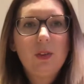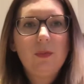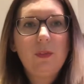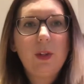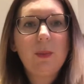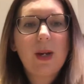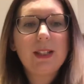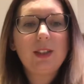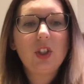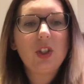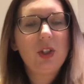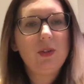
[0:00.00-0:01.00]
a few ways
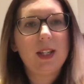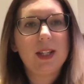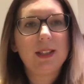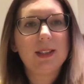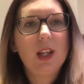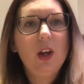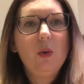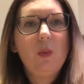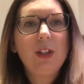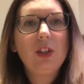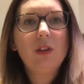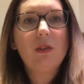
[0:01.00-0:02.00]
to do this.
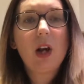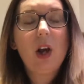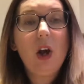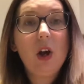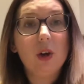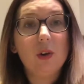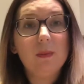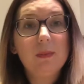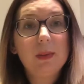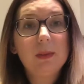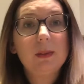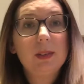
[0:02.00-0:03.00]
When you're at
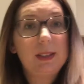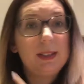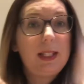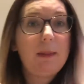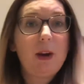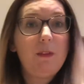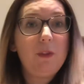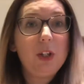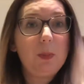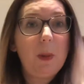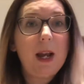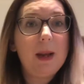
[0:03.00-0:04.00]
home, see my
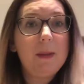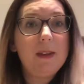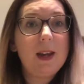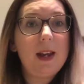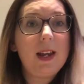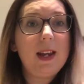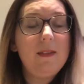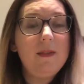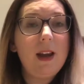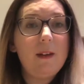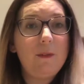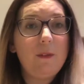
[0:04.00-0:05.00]
fridge behind me there?
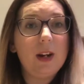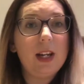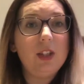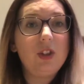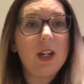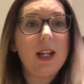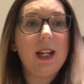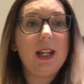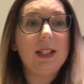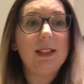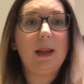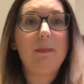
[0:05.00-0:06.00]
In that fridge
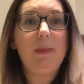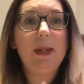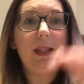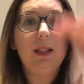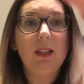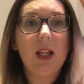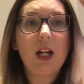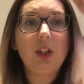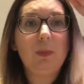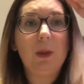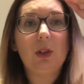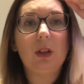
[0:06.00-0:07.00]
is a big,
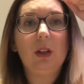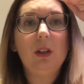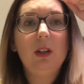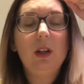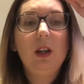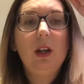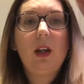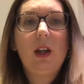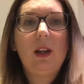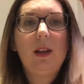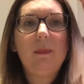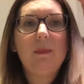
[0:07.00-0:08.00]
large bottle,
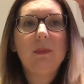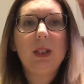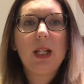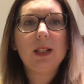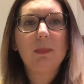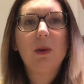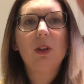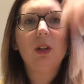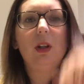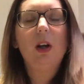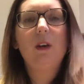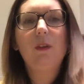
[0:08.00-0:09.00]
glass
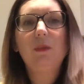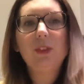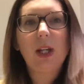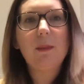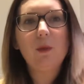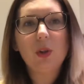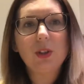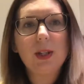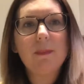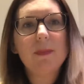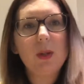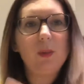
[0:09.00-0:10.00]
bottle of tap water
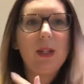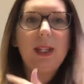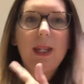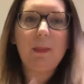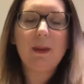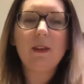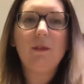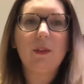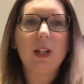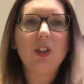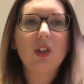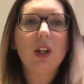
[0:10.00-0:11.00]
that we keep in the
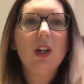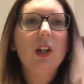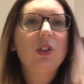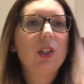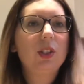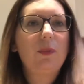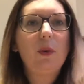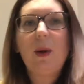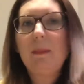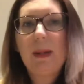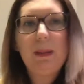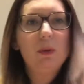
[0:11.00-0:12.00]
fridge just for
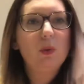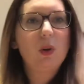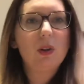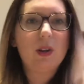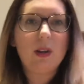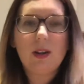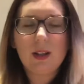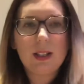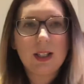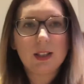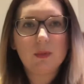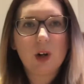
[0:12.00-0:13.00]
when people want a
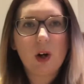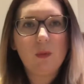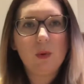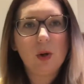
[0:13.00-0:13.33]
glass of cold